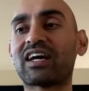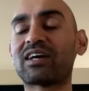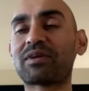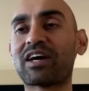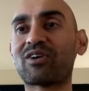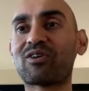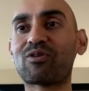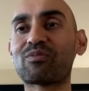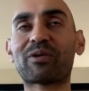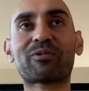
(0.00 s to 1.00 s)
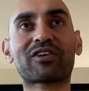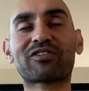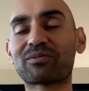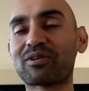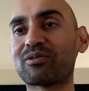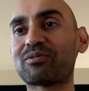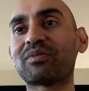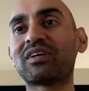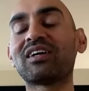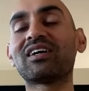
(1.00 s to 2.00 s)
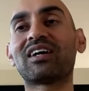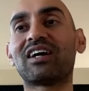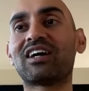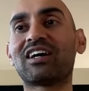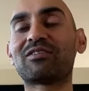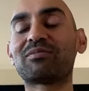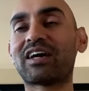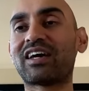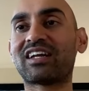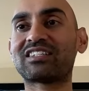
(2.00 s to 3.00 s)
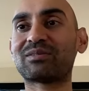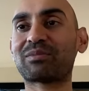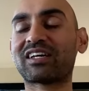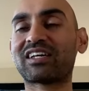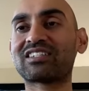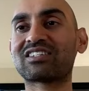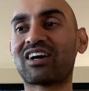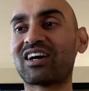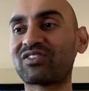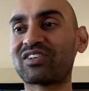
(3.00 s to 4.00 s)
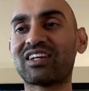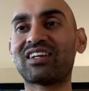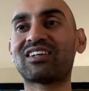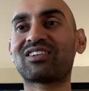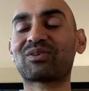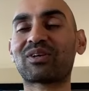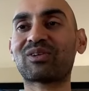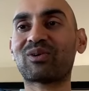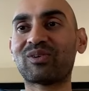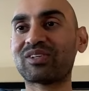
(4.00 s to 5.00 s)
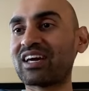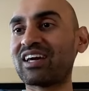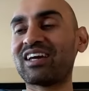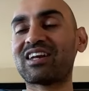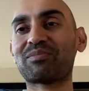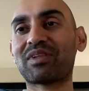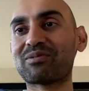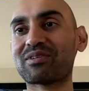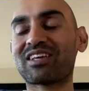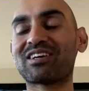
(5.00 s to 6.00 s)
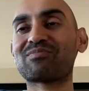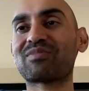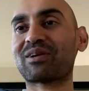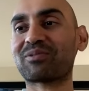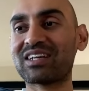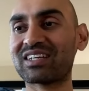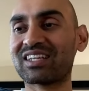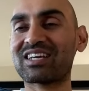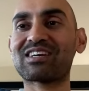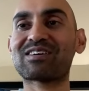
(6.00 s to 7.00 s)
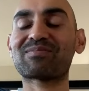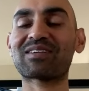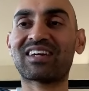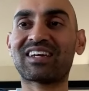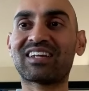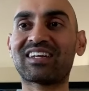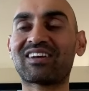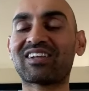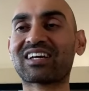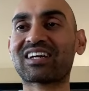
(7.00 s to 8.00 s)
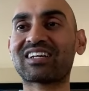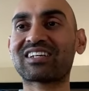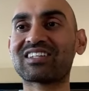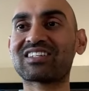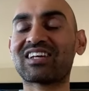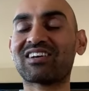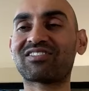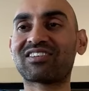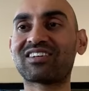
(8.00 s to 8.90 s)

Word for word: I'm at home. I work from home. Um, and I see my kids often throughout the whole day, and I play with them and I read to them and all that kind of good stuff.